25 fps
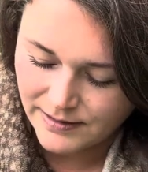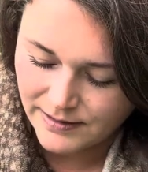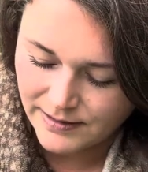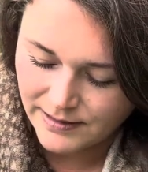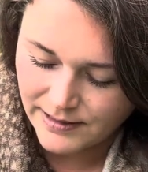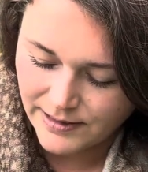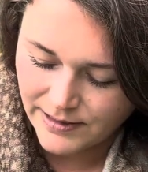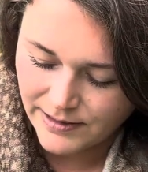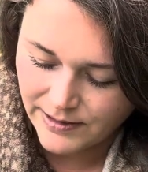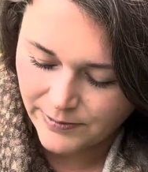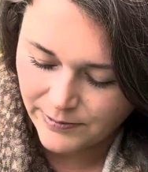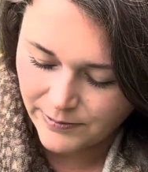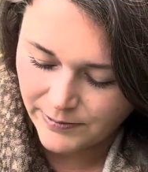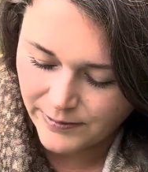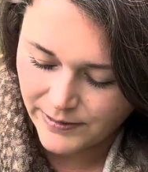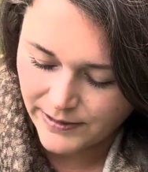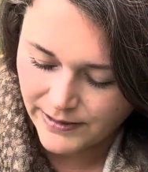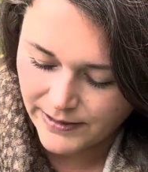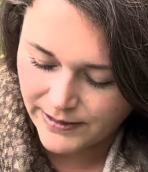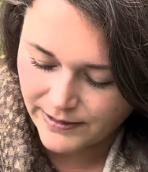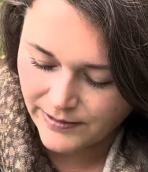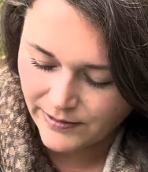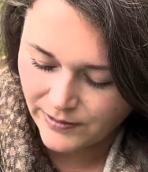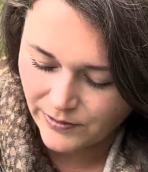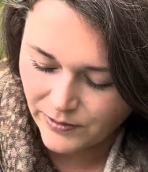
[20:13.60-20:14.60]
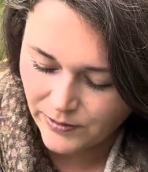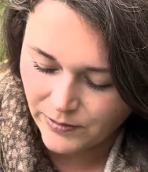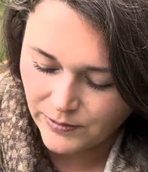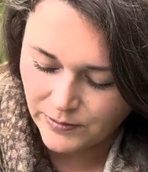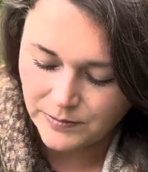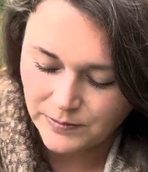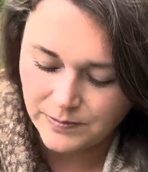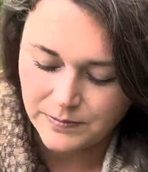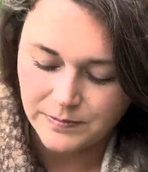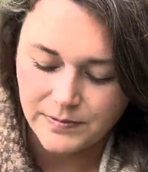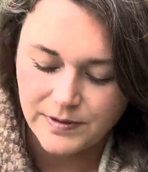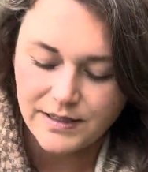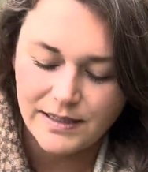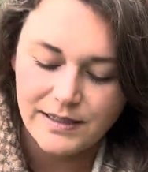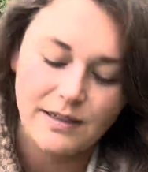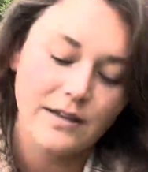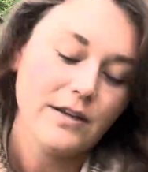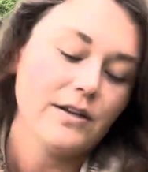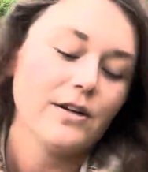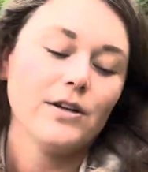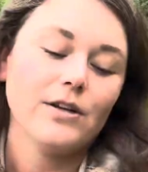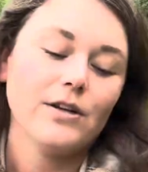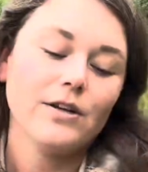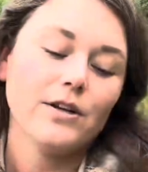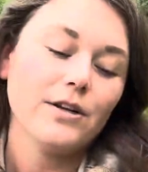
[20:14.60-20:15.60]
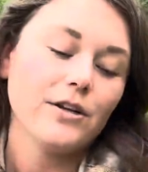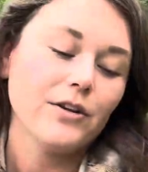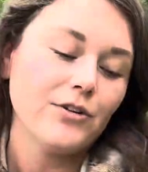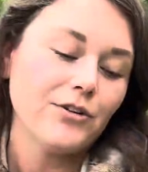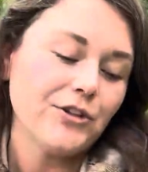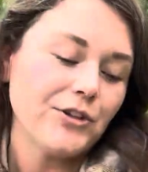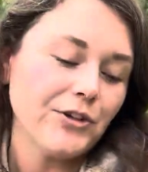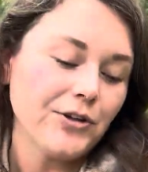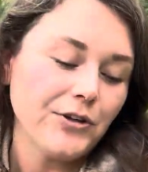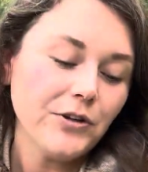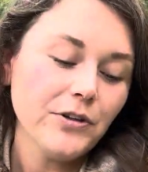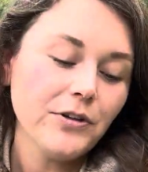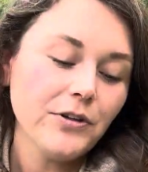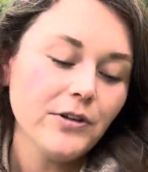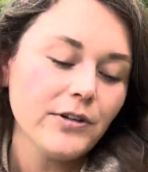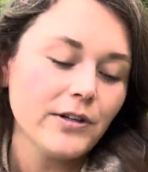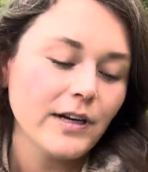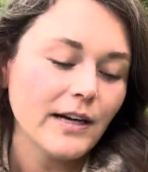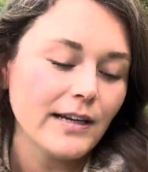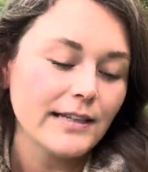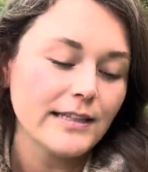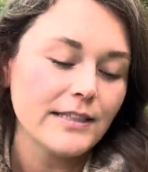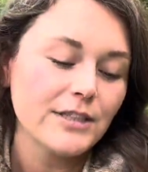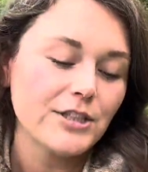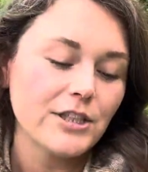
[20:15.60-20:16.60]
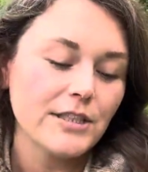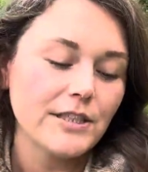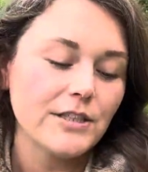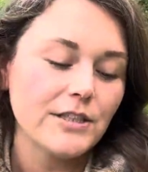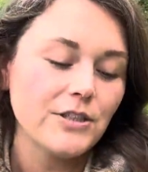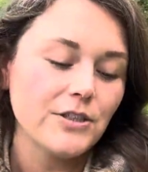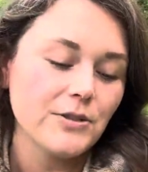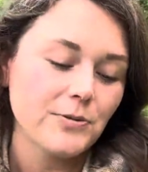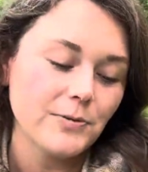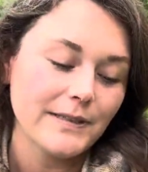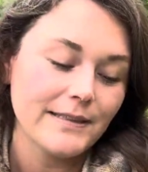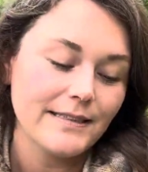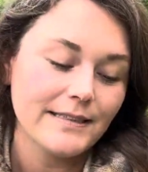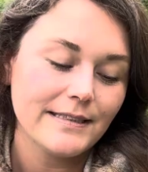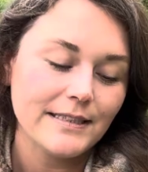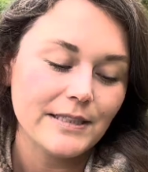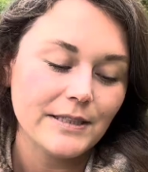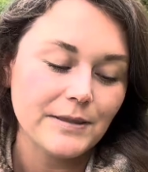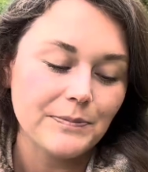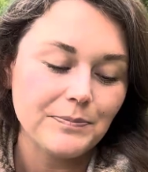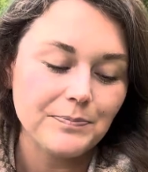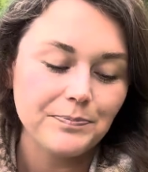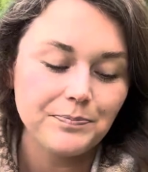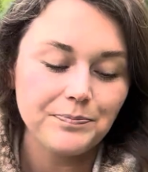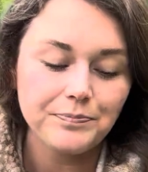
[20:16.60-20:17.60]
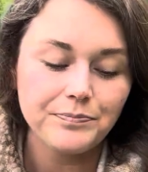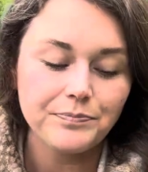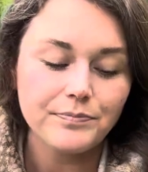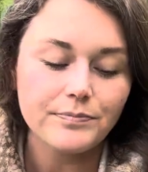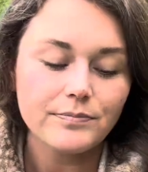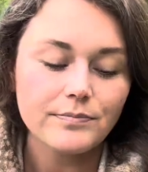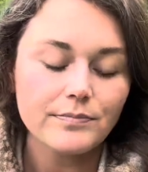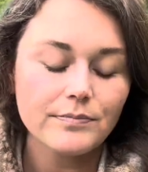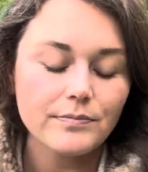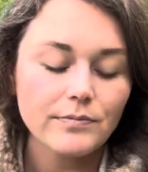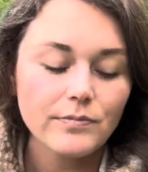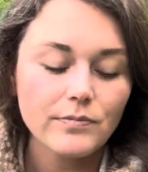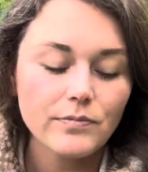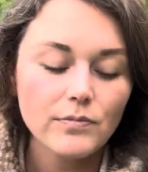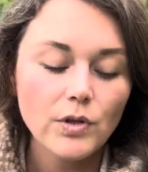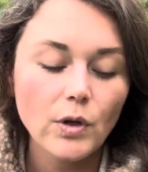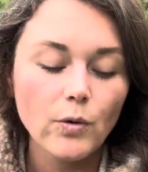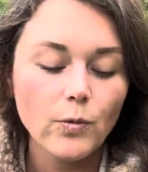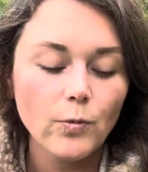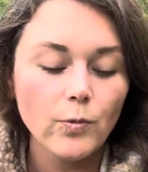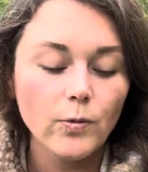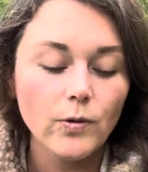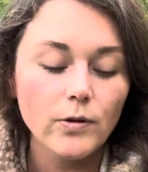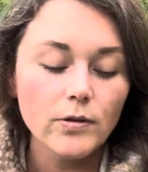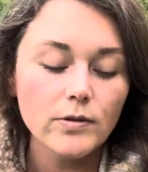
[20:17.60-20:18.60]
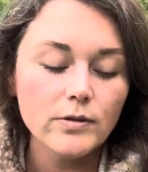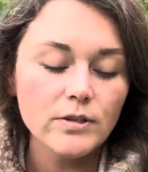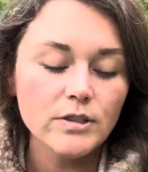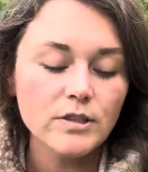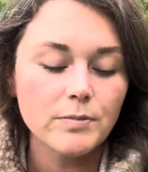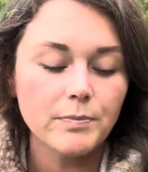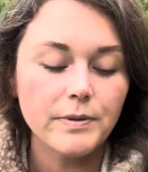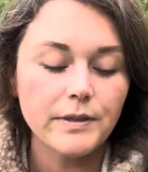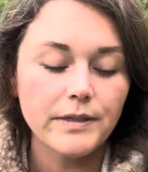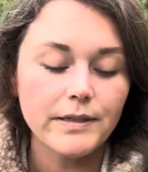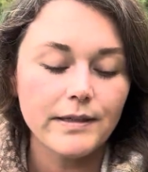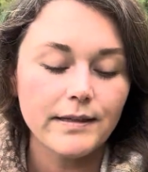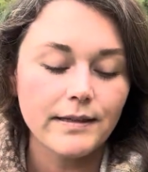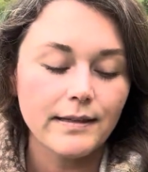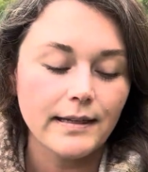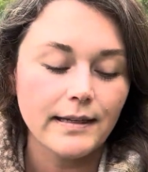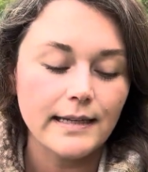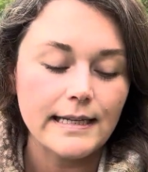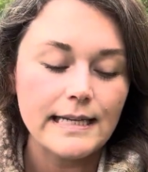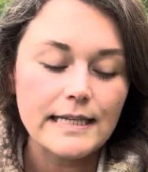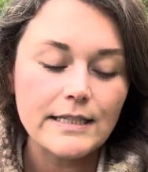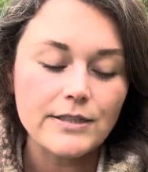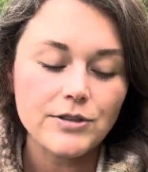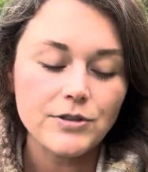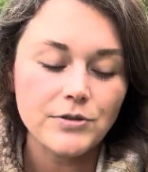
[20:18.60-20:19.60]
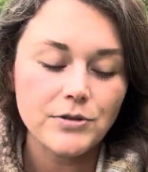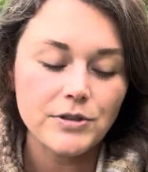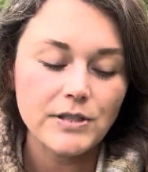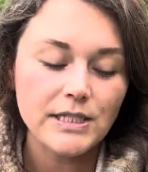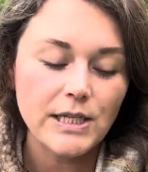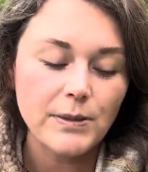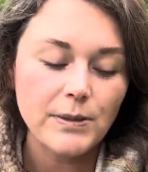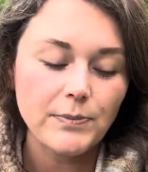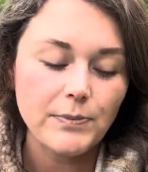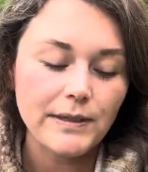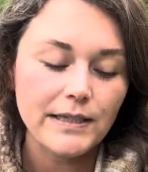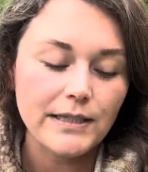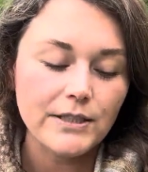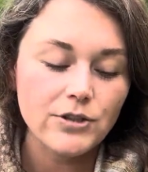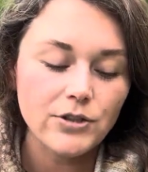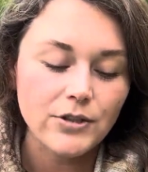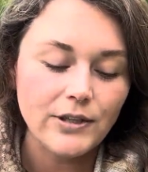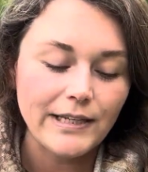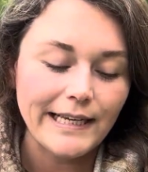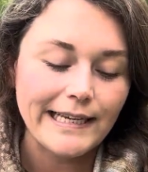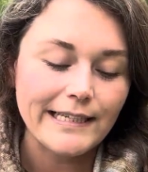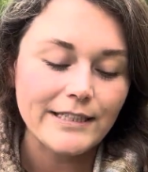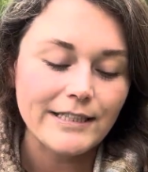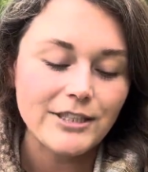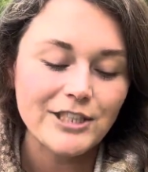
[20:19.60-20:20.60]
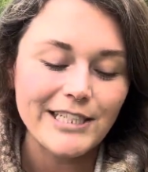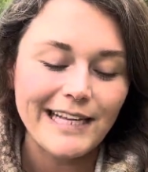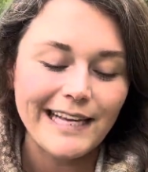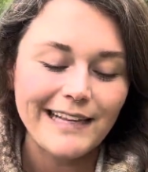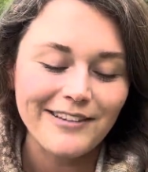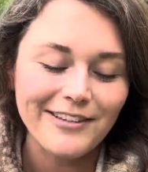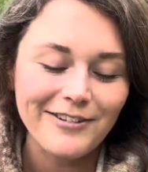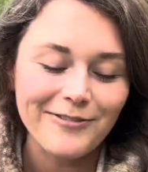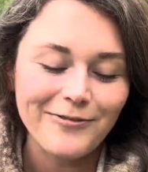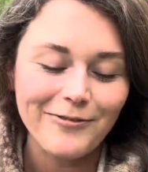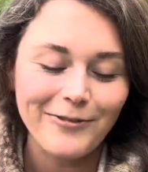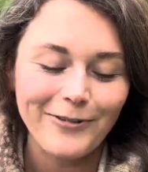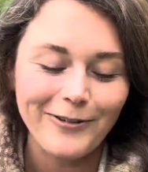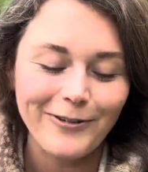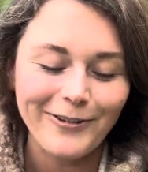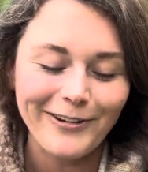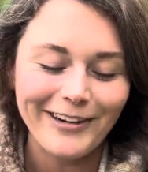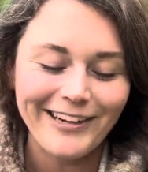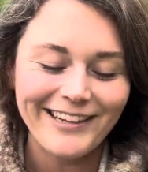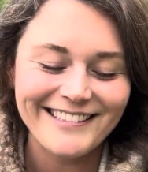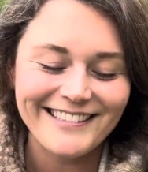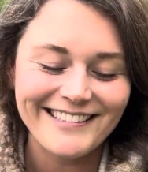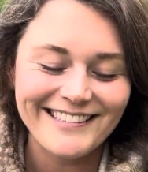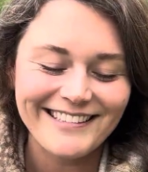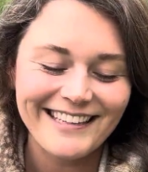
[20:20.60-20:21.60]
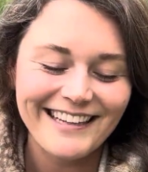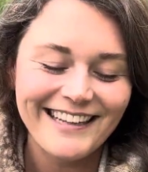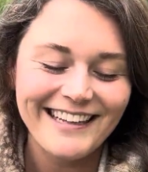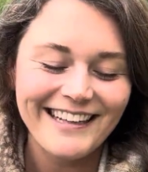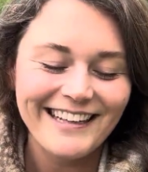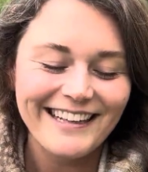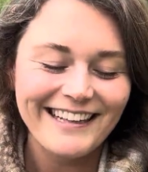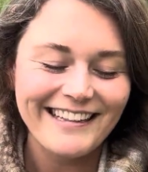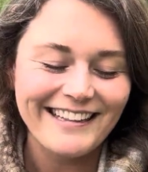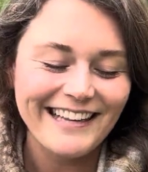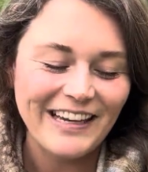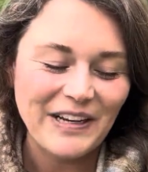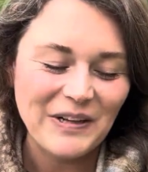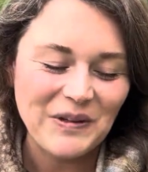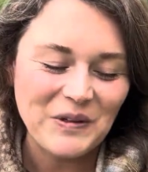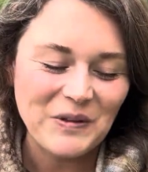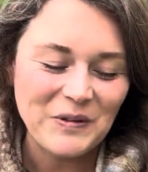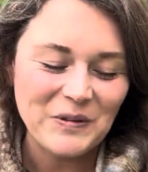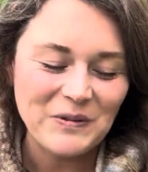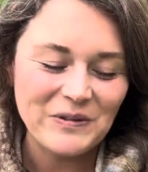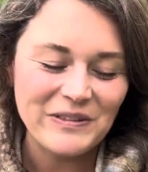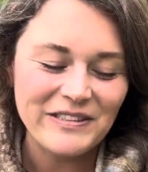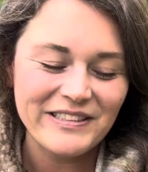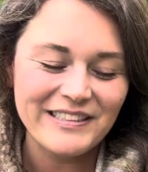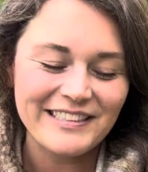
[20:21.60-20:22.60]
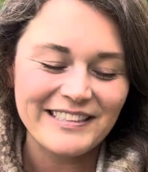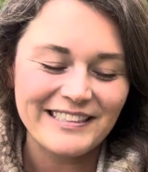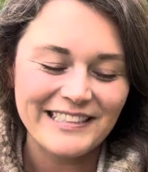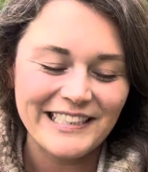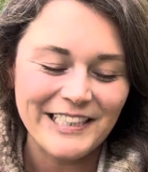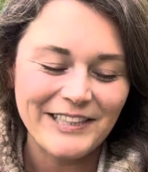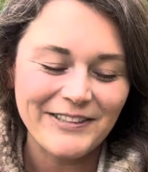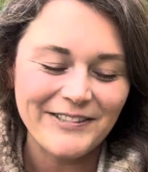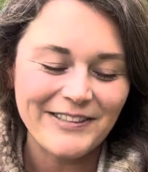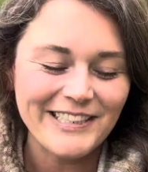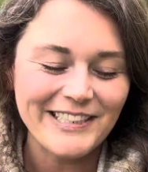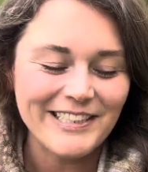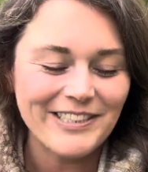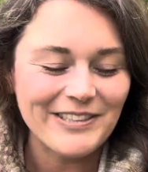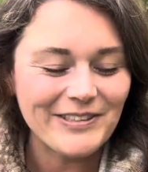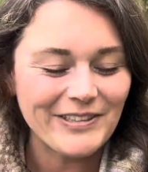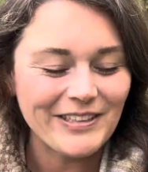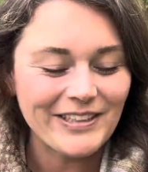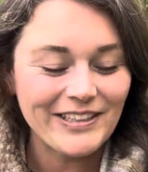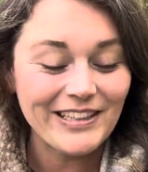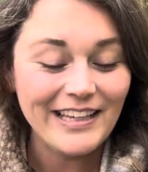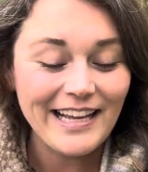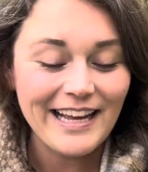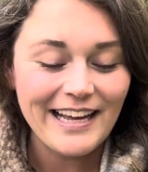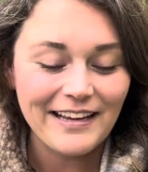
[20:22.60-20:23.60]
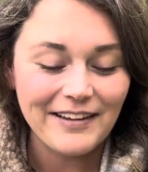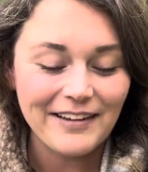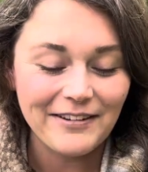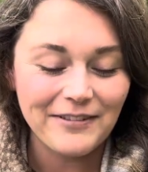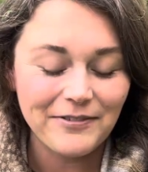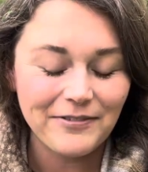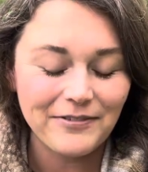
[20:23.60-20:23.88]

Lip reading: There we go. Turn knowledge into wisdom. Wolf Spirit leads you deep into the enchanted forest that holds the secret to your life.